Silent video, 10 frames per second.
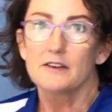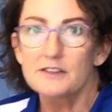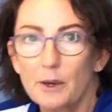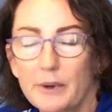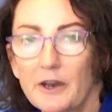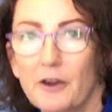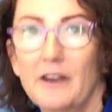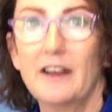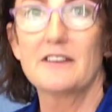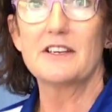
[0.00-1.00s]
so we
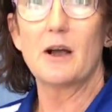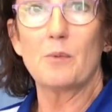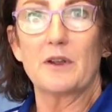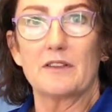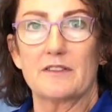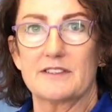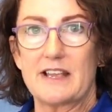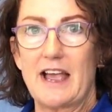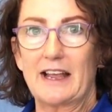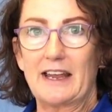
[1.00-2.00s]
don't end up with
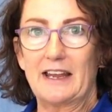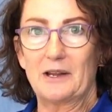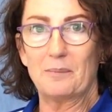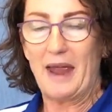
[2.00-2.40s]
sagging